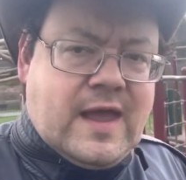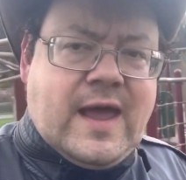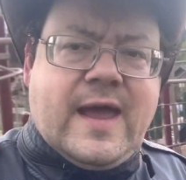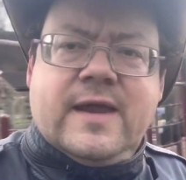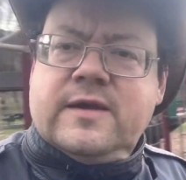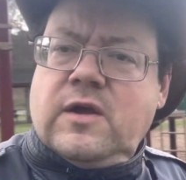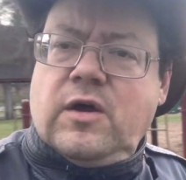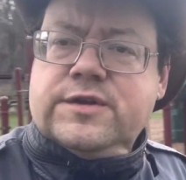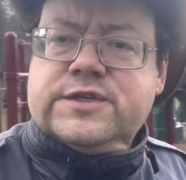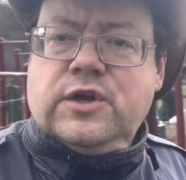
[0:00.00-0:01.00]
and
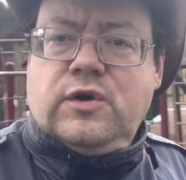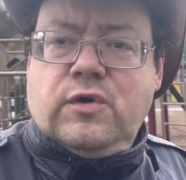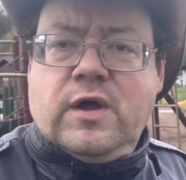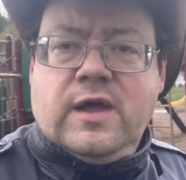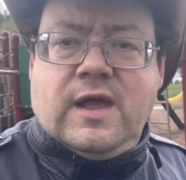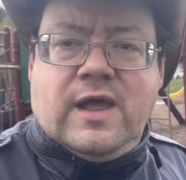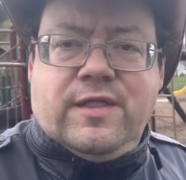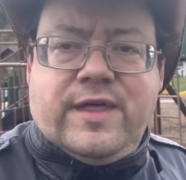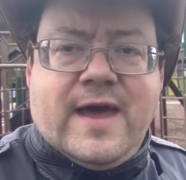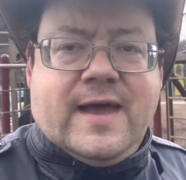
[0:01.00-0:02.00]
also
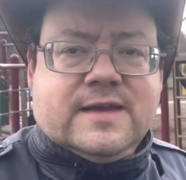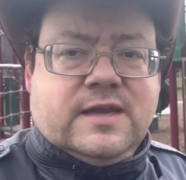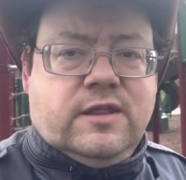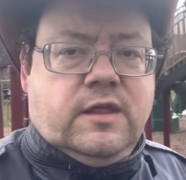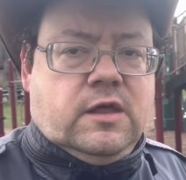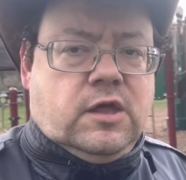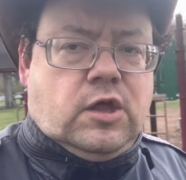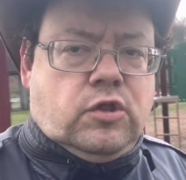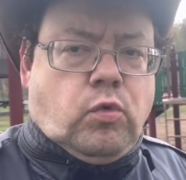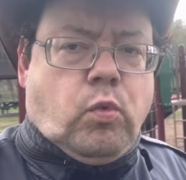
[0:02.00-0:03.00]
that
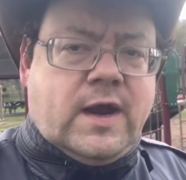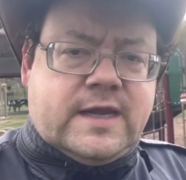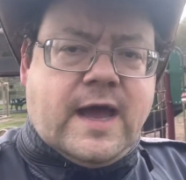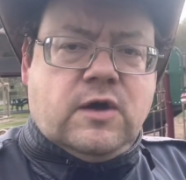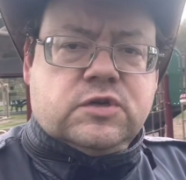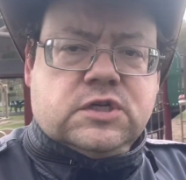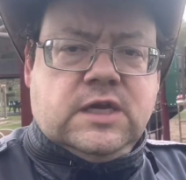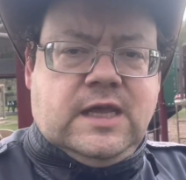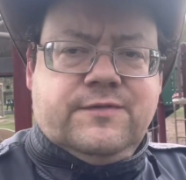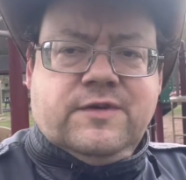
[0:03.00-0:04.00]
the White House,
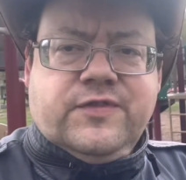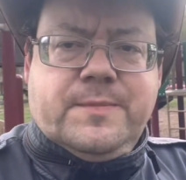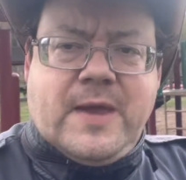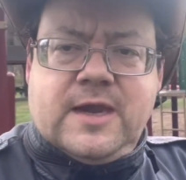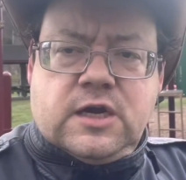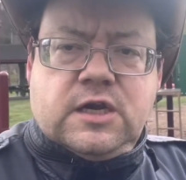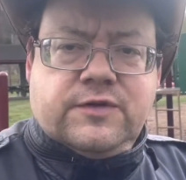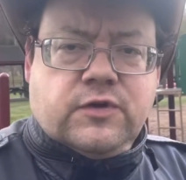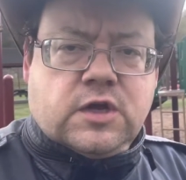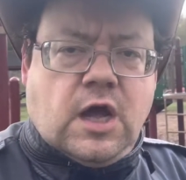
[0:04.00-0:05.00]
even if they painted a
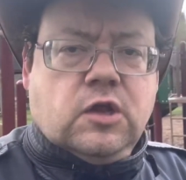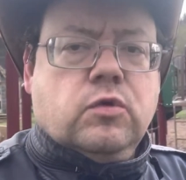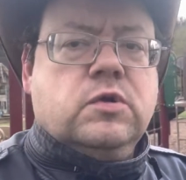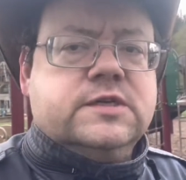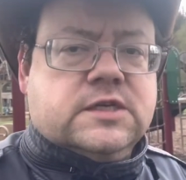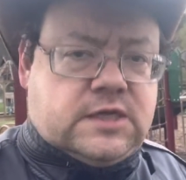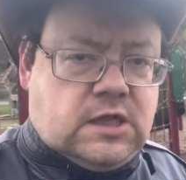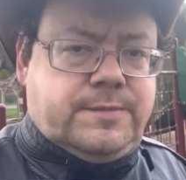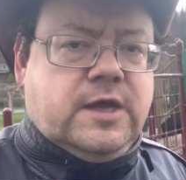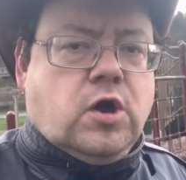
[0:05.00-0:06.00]
different color, will
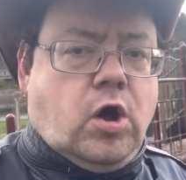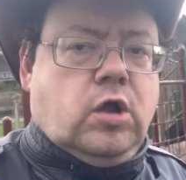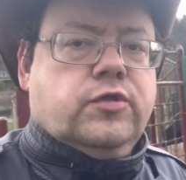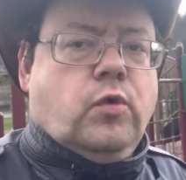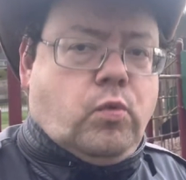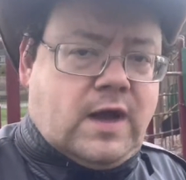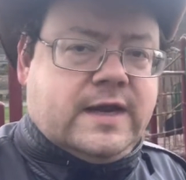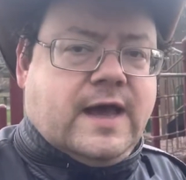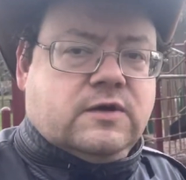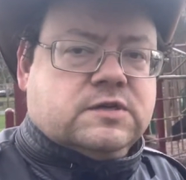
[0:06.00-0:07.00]
still be called the White
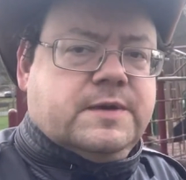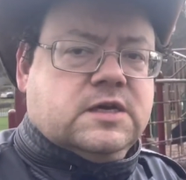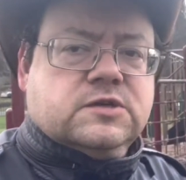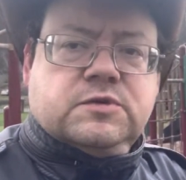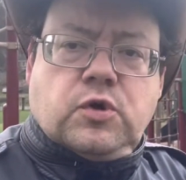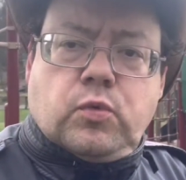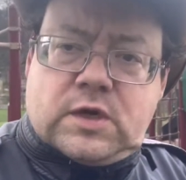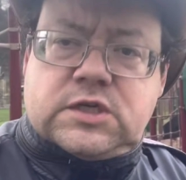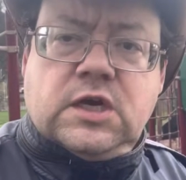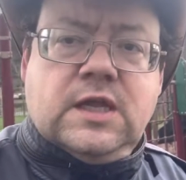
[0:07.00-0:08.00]
House because it was
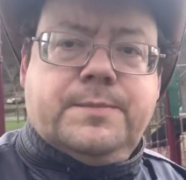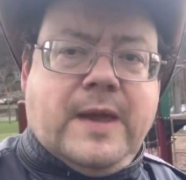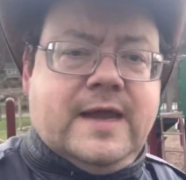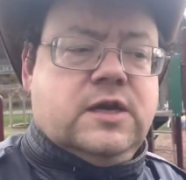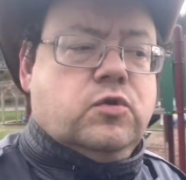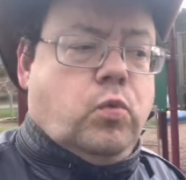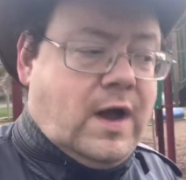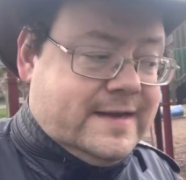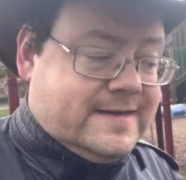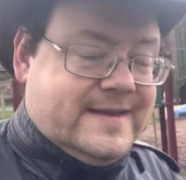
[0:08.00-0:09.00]
originally painted
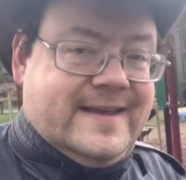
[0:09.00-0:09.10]
white,